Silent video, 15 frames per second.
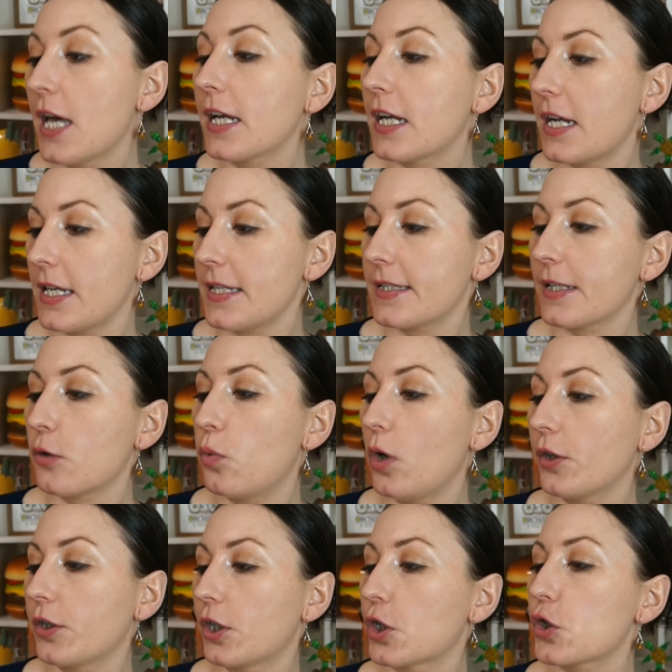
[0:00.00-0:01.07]
cleansing
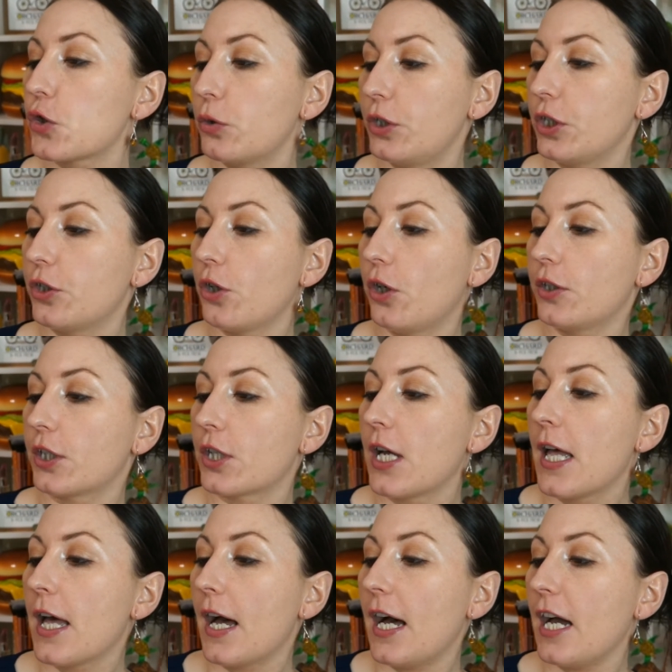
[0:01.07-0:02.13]
water, soothing toner,
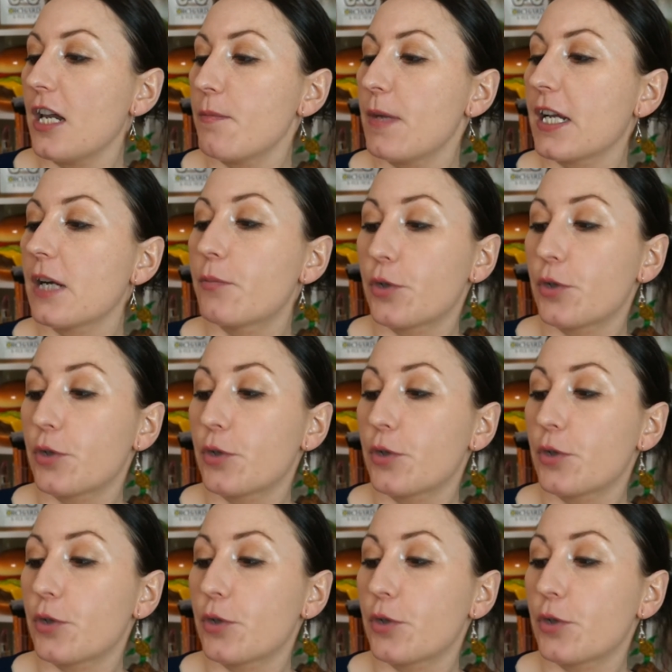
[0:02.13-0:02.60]
eye makeup